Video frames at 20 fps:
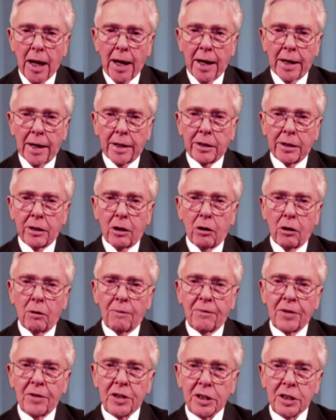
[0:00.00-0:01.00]
And
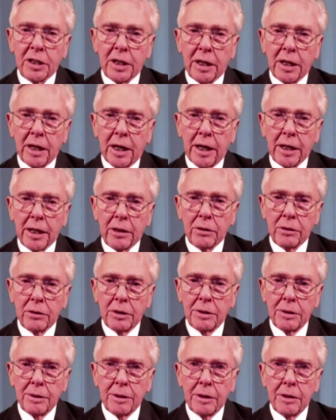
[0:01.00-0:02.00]
obviously I
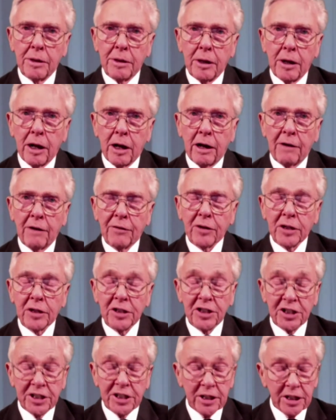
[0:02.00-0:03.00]
could have
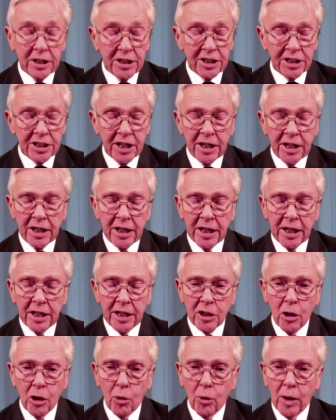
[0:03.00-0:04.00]
considered sending
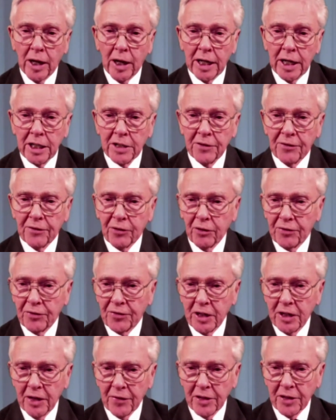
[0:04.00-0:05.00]
it away for
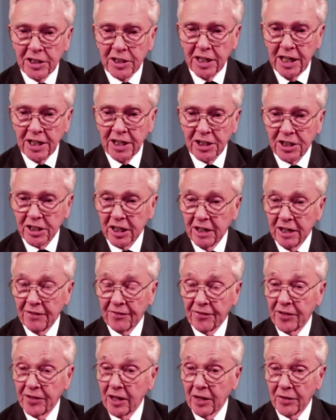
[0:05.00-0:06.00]
further tests
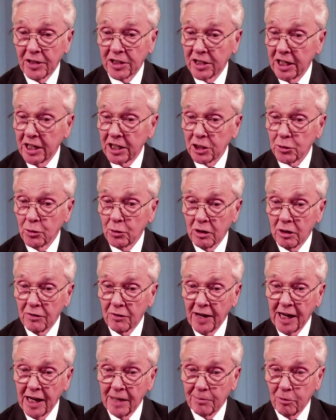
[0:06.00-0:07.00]
if further tests
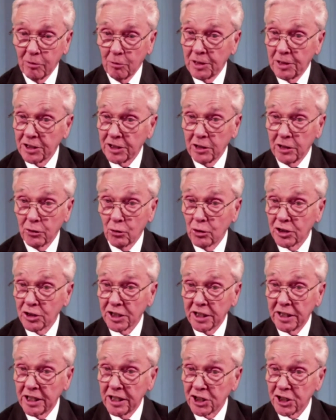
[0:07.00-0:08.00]
were available, but of
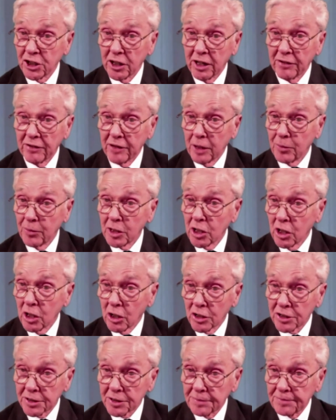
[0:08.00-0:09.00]
course initially they were
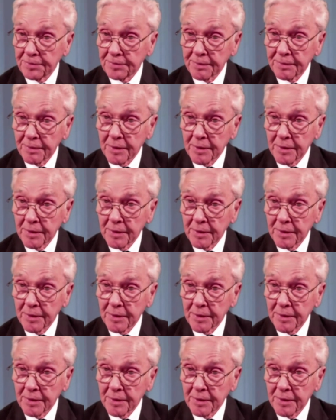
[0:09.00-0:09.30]
not.